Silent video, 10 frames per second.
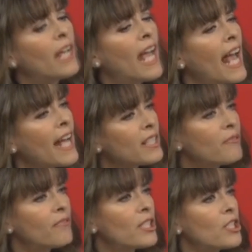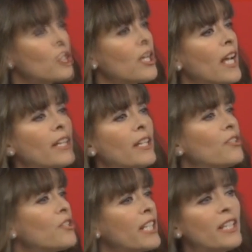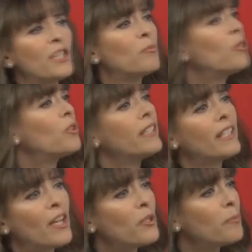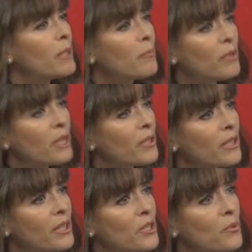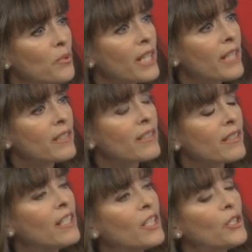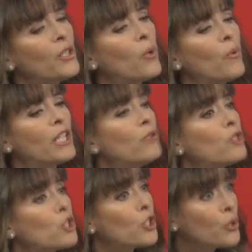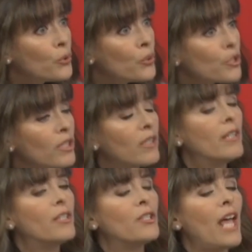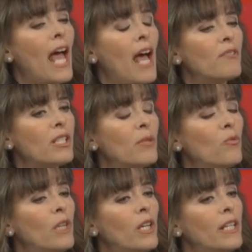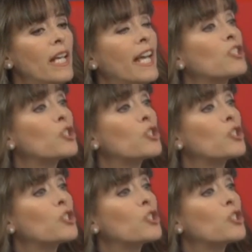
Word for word: Jon, as a physician, I understand this more than the other people that are in this race. You know, when you choose to have someone